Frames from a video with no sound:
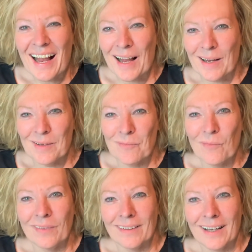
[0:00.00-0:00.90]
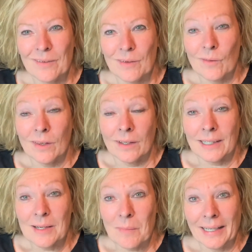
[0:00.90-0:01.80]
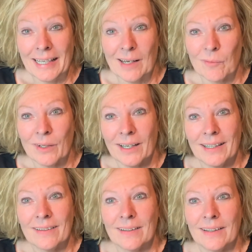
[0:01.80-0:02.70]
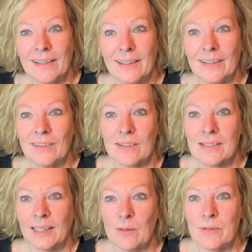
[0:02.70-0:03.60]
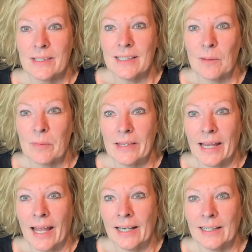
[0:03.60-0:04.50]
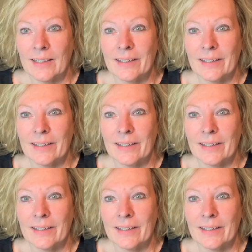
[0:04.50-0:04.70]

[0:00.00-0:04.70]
I'm looking at my camera and it looks like I'm sitting up in the attic